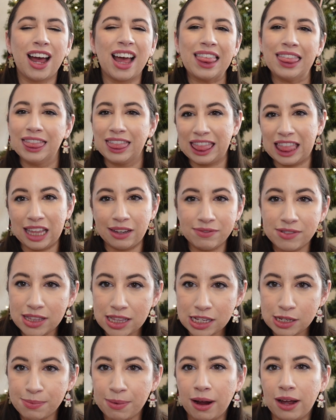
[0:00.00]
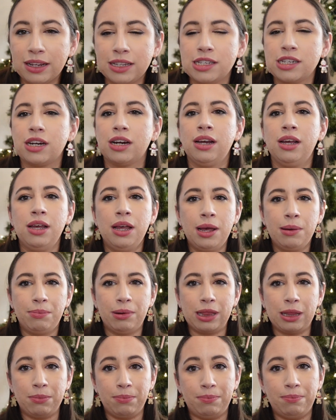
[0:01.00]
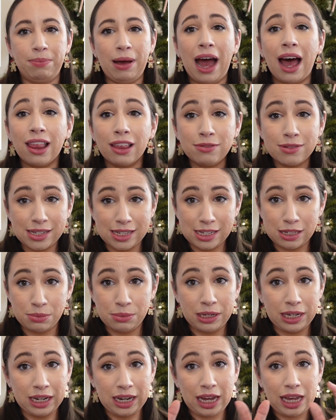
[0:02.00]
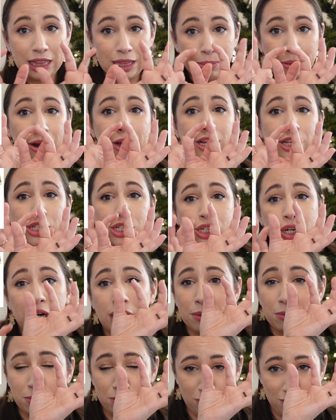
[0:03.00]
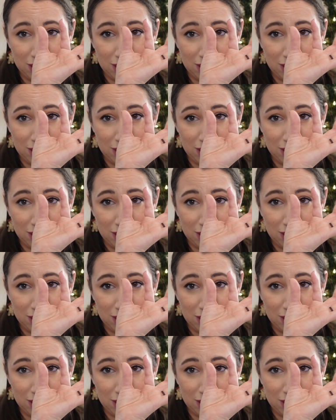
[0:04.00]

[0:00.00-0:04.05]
I loved this bronzer, but the palette was this big and the bronzer